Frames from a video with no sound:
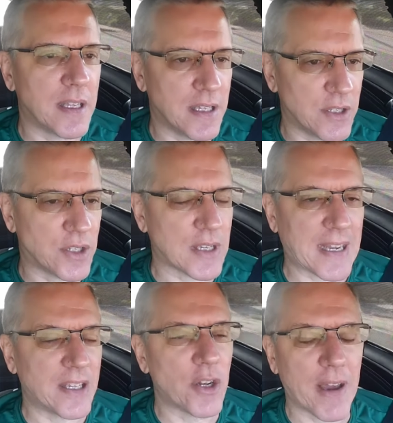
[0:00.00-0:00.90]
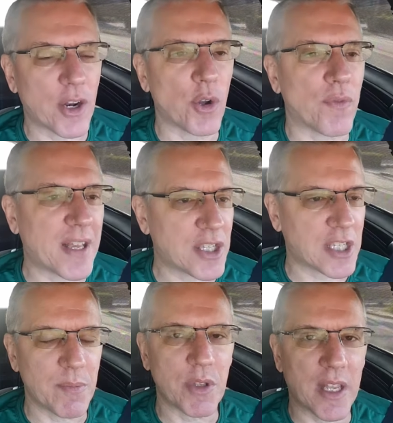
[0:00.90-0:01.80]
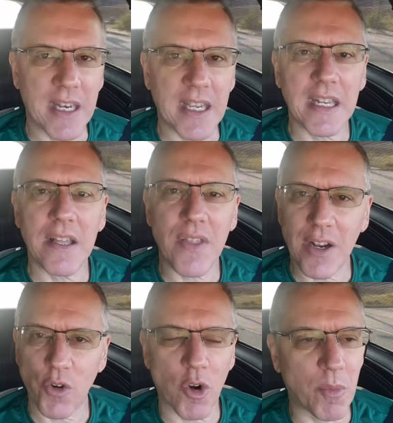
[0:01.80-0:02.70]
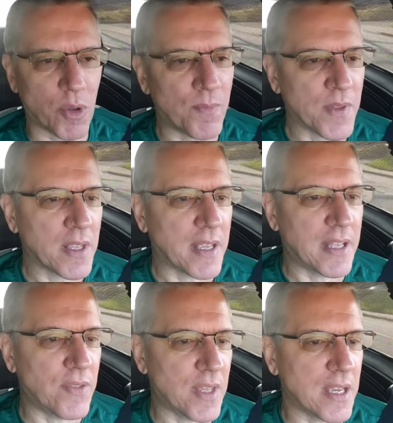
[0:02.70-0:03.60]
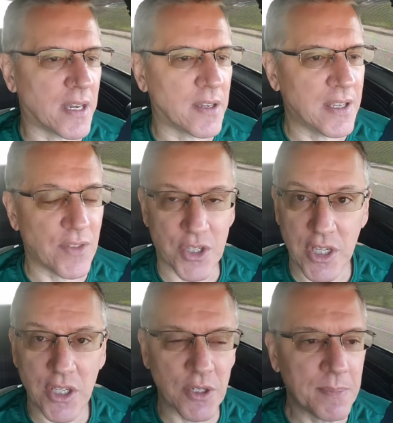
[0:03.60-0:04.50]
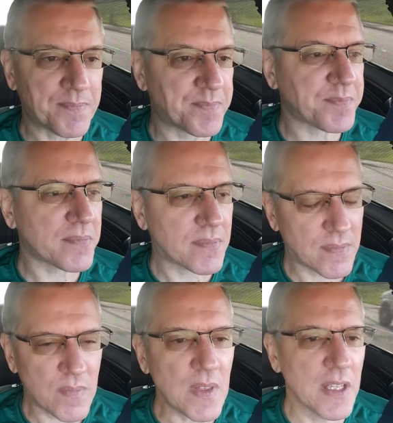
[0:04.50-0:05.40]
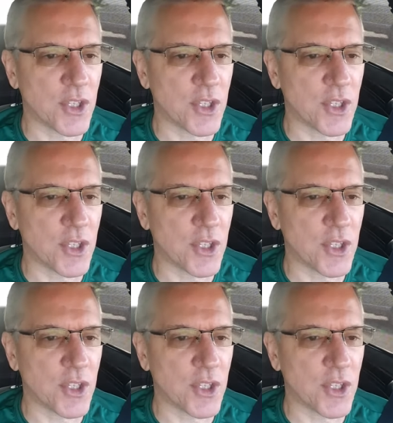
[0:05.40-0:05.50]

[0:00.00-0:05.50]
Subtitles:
is, you know, I don't know if that's simulating anything normal in the system.